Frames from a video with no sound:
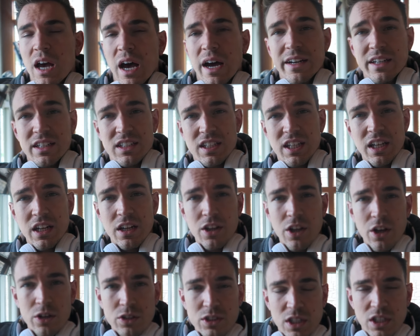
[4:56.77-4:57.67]
I did 10
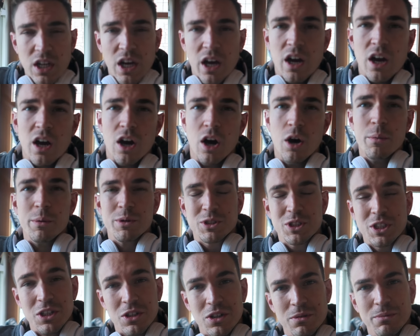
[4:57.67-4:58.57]
of those, it
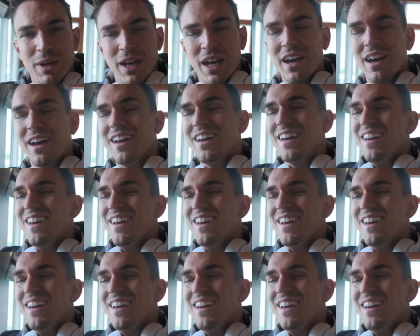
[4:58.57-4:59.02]
almost killed me.